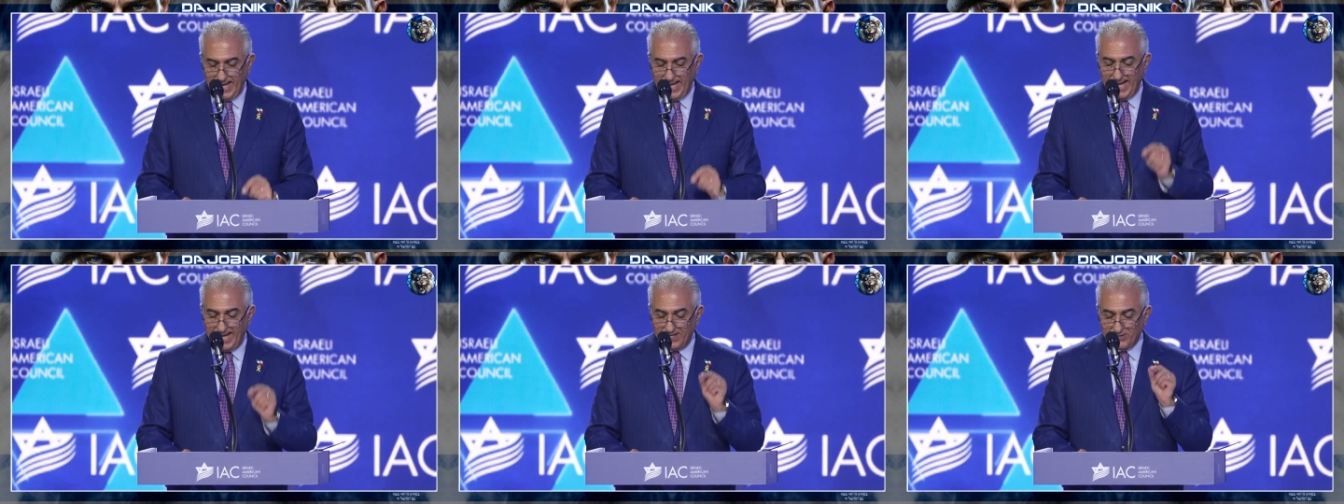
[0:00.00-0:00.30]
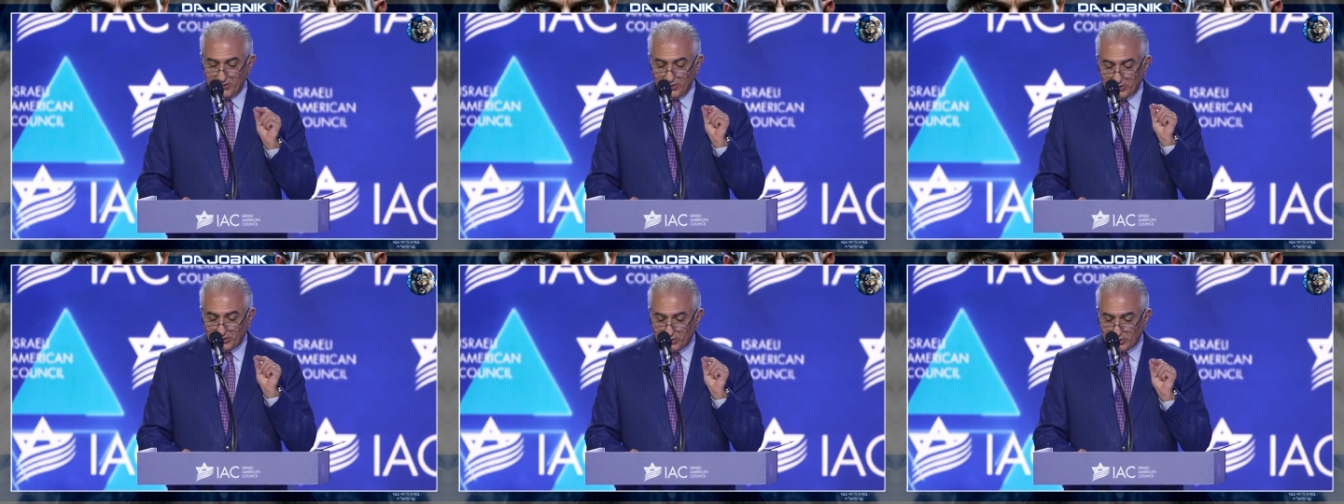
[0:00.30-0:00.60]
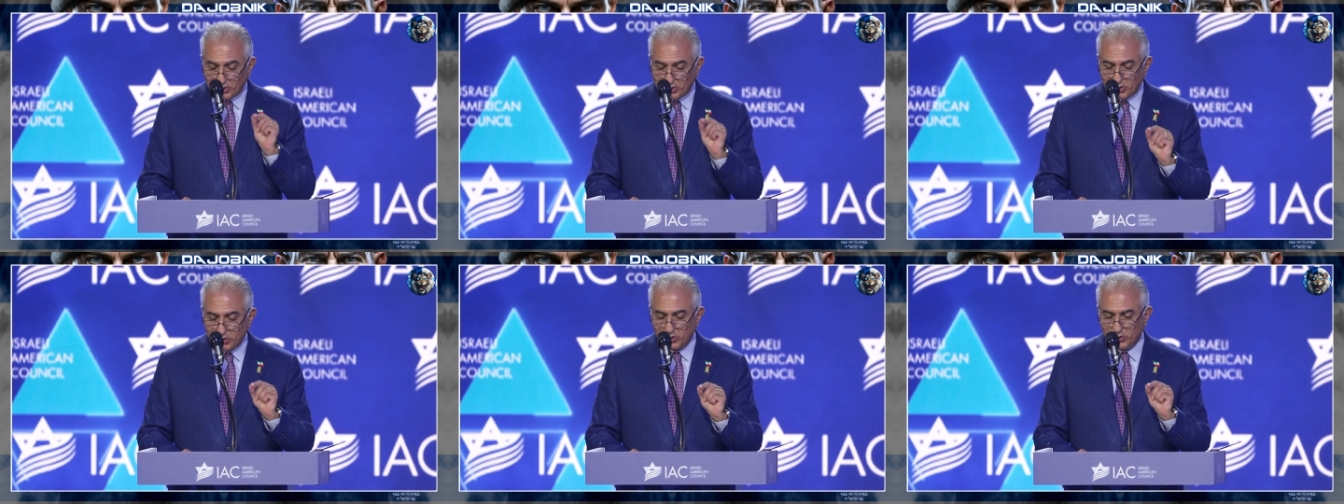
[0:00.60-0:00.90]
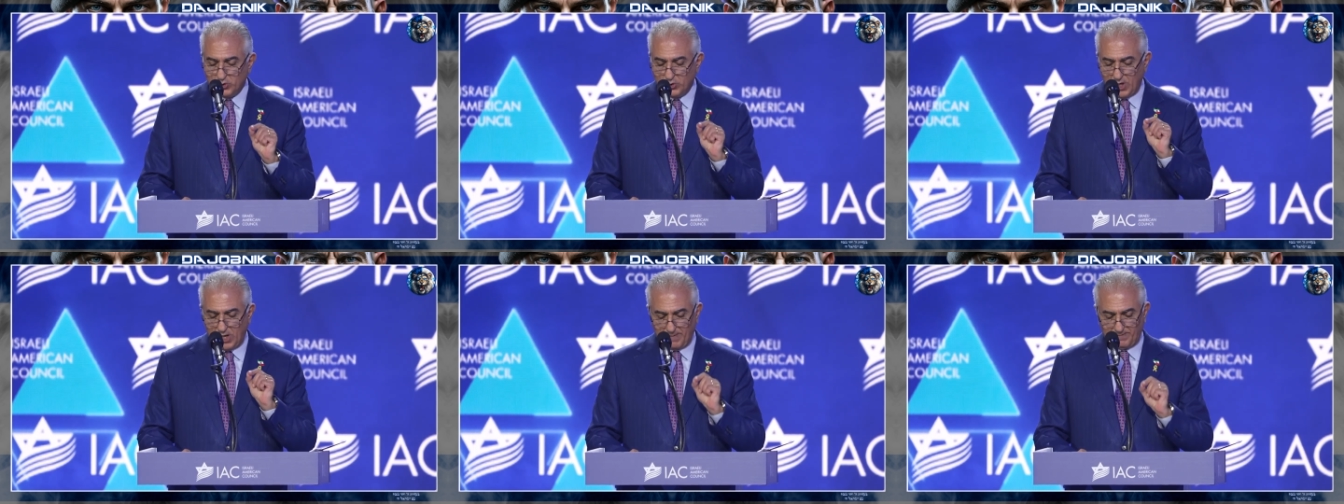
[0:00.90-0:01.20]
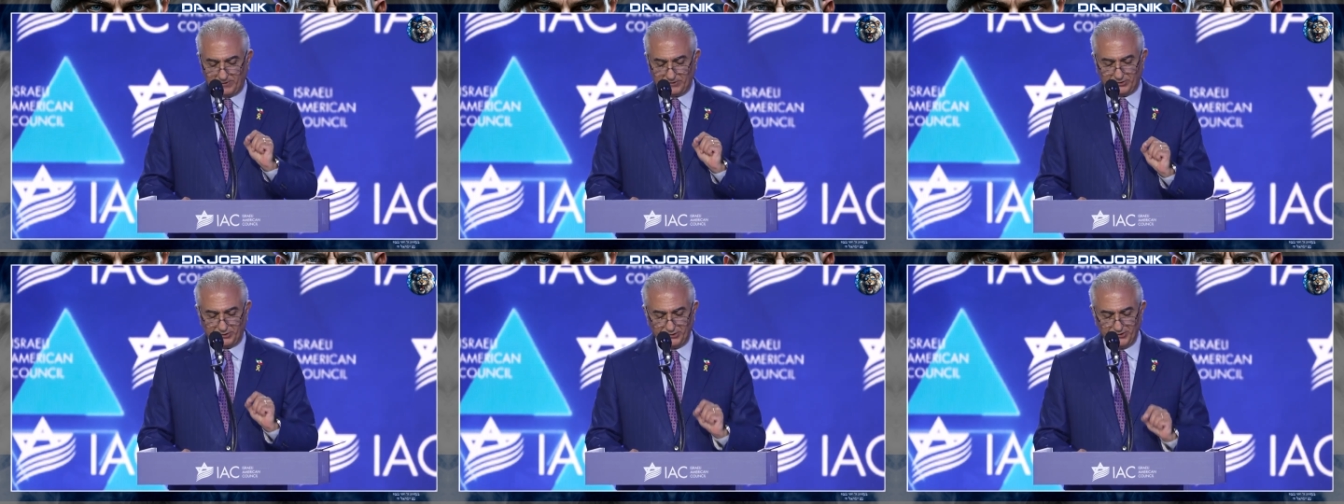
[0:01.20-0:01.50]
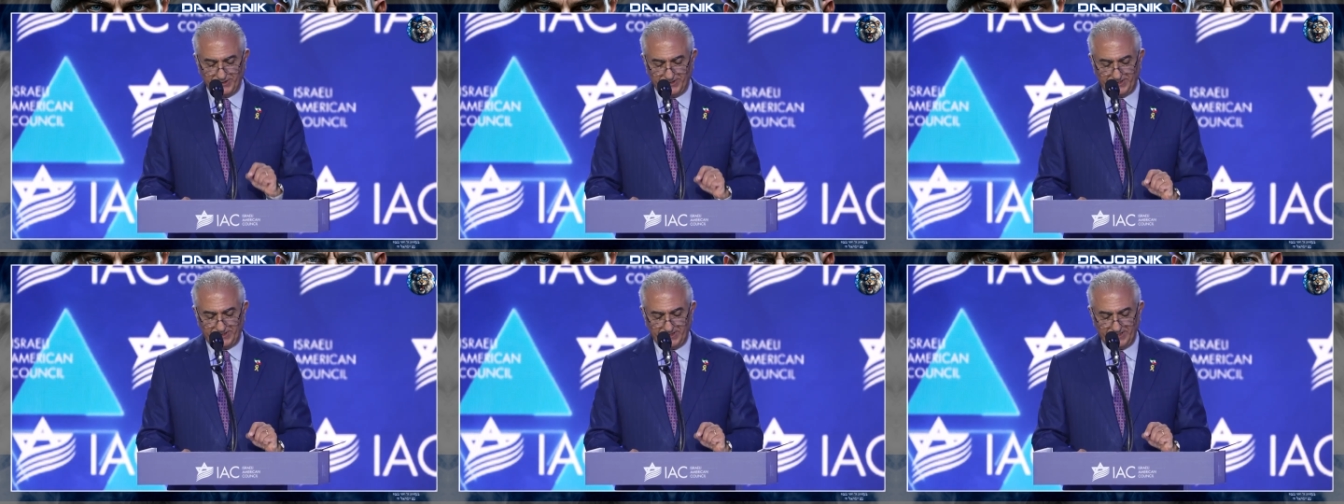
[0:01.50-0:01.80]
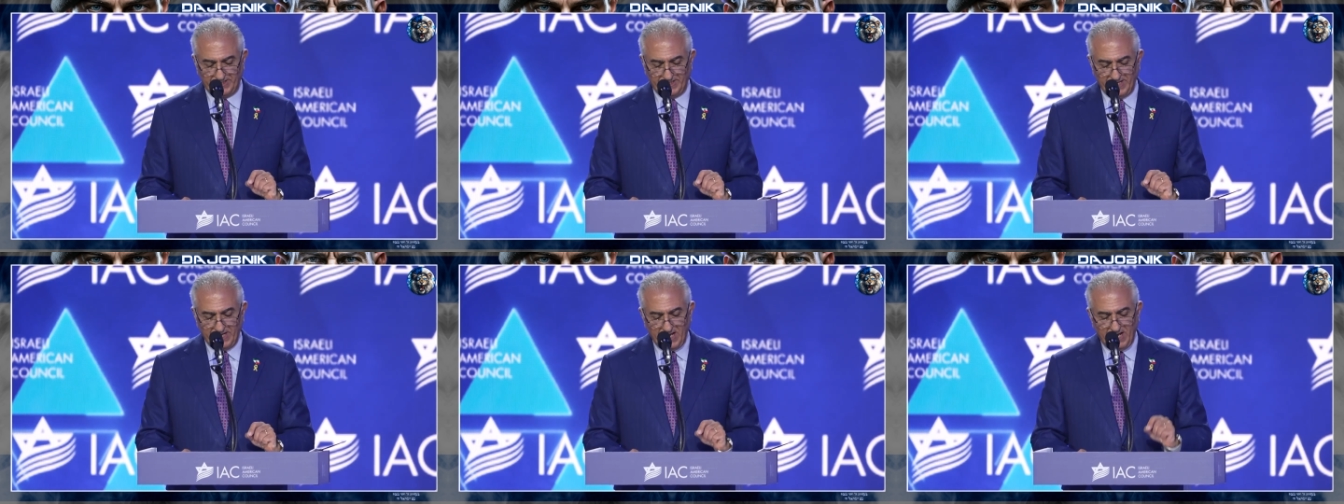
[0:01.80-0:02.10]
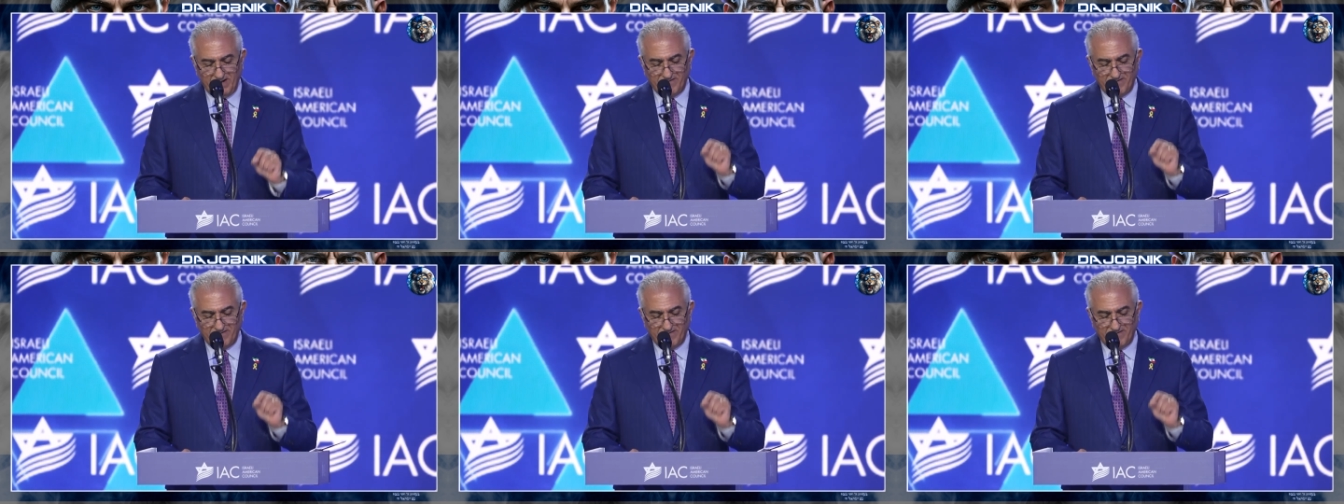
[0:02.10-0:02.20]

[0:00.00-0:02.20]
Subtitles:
and a true opportunity